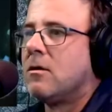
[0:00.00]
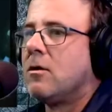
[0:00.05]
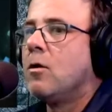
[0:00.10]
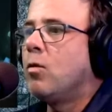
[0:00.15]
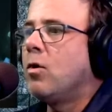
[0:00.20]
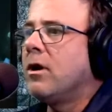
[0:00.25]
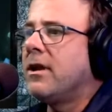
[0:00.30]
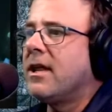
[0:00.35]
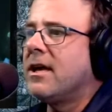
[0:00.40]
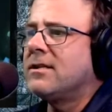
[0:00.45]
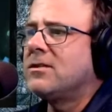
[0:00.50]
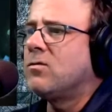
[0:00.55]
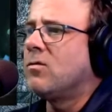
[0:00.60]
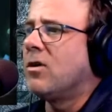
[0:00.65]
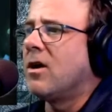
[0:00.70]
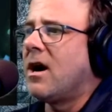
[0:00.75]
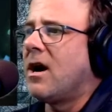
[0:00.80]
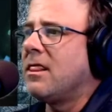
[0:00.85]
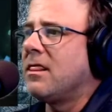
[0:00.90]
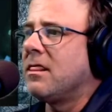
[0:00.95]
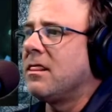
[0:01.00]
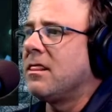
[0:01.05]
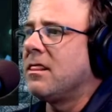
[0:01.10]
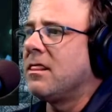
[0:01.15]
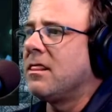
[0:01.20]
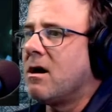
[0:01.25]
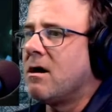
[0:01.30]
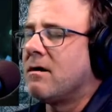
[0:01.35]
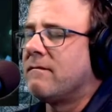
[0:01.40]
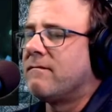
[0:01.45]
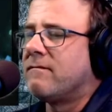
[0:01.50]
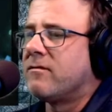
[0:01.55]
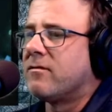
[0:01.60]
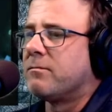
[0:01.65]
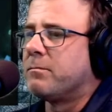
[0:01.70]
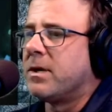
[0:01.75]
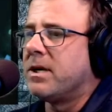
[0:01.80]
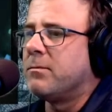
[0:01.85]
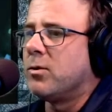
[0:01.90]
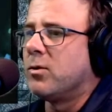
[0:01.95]
One, that's where I love for
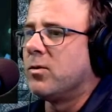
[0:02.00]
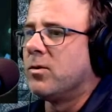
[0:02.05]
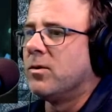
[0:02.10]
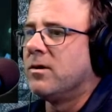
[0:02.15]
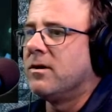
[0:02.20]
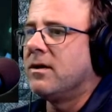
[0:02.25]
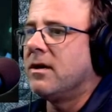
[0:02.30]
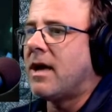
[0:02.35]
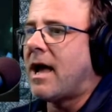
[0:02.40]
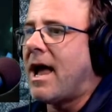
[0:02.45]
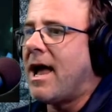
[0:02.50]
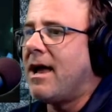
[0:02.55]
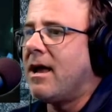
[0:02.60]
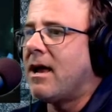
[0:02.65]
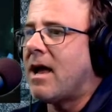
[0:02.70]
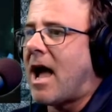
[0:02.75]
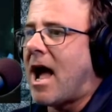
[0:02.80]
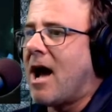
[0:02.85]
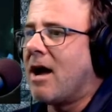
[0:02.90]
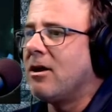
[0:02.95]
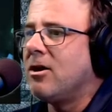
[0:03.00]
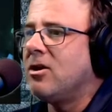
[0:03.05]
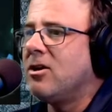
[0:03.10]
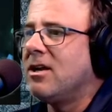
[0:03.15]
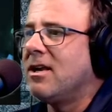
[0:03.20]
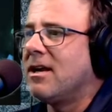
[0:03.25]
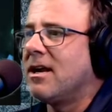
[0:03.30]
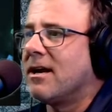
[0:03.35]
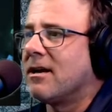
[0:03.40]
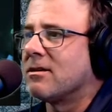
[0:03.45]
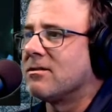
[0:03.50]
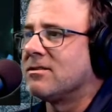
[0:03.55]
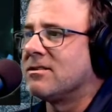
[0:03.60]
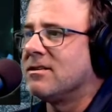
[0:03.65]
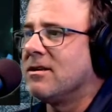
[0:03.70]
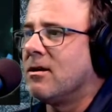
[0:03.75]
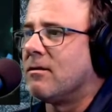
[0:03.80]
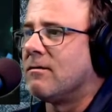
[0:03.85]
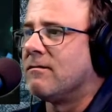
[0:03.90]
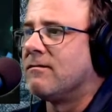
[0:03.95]
people, hey, how do you get out of
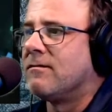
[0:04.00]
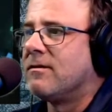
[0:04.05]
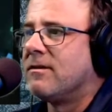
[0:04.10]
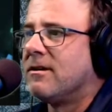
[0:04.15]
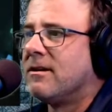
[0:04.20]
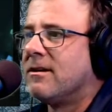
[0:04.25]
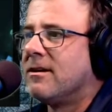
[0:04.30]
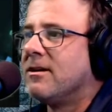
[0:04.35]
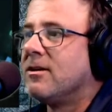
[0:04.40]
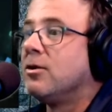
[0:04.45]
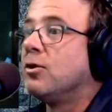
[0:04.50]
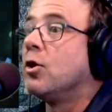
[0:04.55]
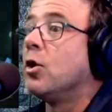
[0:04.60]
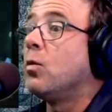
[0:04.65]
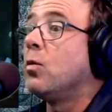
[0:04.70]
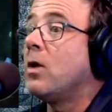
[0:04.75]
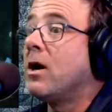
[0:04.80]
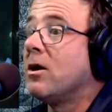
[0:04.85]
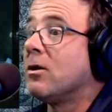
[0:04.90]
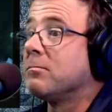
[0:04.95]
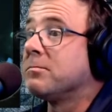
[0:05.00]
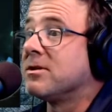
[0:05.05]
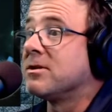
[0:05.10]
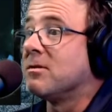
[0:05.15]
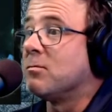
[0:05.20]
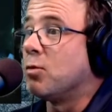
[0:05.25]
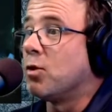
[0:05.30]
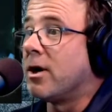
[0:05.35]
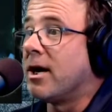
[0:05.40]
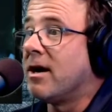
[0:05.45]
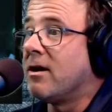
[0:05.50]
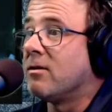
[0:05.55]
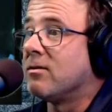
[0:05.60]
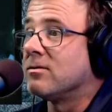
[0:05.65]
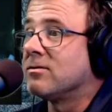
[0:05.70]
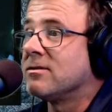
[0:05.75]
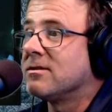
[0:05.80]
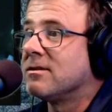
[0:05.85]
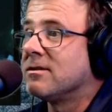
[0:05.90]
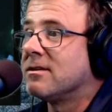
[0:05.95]
self? Go help someone else.